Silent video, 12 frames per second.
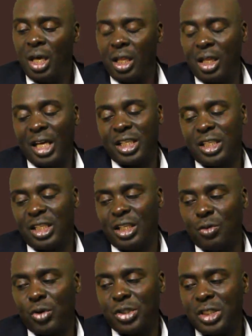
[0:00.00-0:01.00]
that
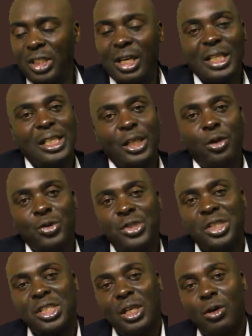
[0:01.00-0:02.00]
was seriously
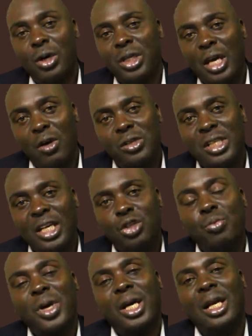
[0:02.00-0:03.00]
using silicon dioxide to
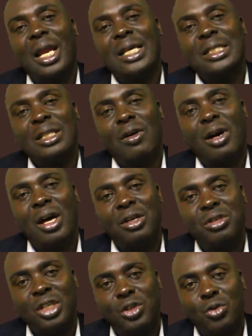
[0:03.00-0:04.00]
make glass in our
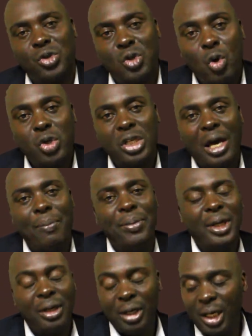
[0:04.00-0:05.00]
country. It was called
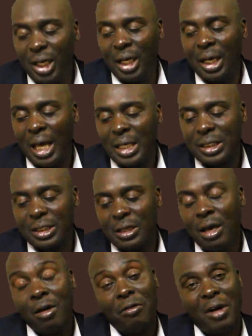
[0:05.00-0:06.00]
Kapiri Glass
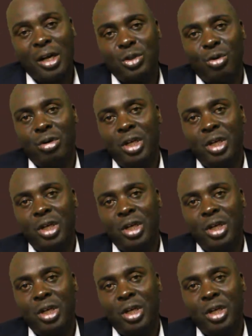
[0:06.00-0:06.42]
Factory,